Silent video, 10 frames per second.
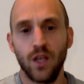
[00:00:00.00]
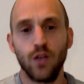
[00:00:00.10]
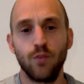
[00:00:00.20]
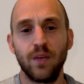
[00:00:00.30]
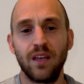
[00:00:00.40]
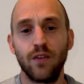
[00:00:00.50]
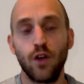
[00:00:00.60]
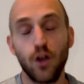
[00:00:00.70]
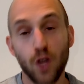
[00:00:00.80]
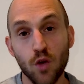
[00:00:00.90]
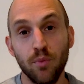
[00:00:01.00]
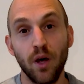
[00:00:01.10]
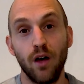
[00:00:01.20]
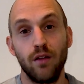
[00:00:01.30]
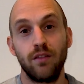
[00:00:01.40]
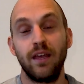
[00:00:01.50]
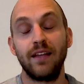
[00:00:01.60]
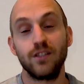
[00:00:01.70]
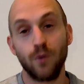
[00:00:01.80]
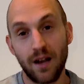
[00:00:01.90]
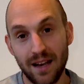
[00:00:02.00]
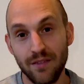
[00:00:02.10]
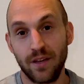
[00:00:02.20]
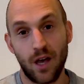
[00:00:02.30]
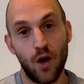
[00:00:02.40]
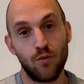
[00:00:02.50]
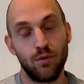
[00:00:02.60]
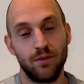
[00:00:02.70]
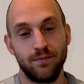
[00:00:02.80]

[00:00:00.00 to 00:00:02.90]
you've been given new birth into a living hope